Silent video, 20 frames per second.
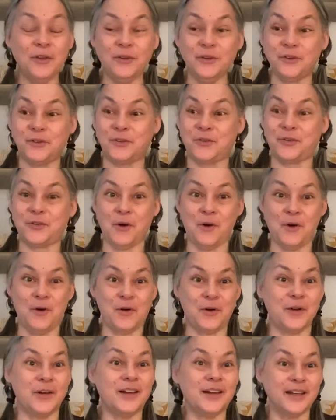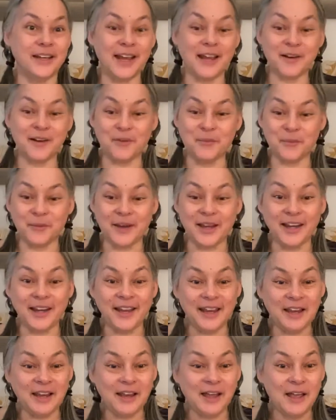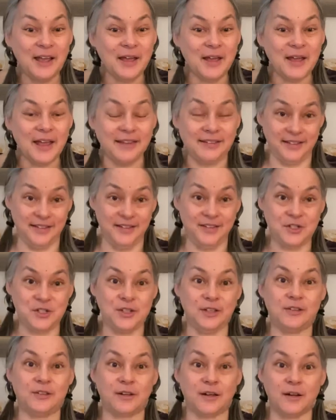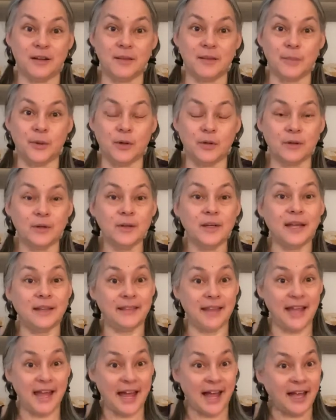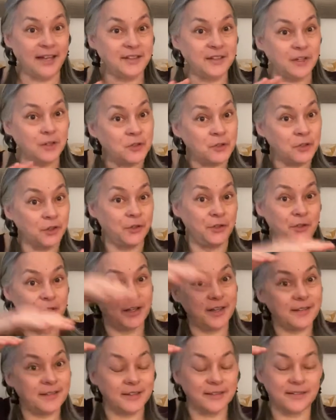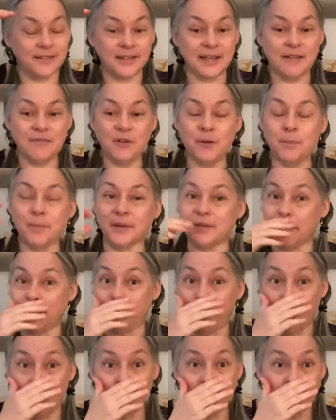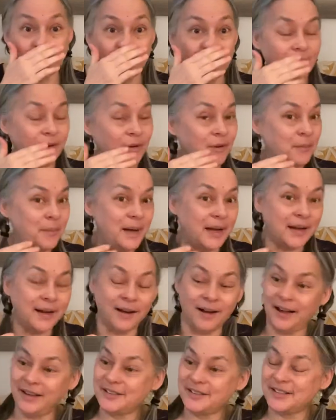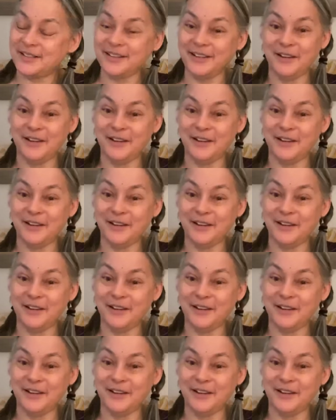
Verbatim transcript: so good at reading since she started the poker. Like, the acting took her to this level, but the poker, oh my gosh.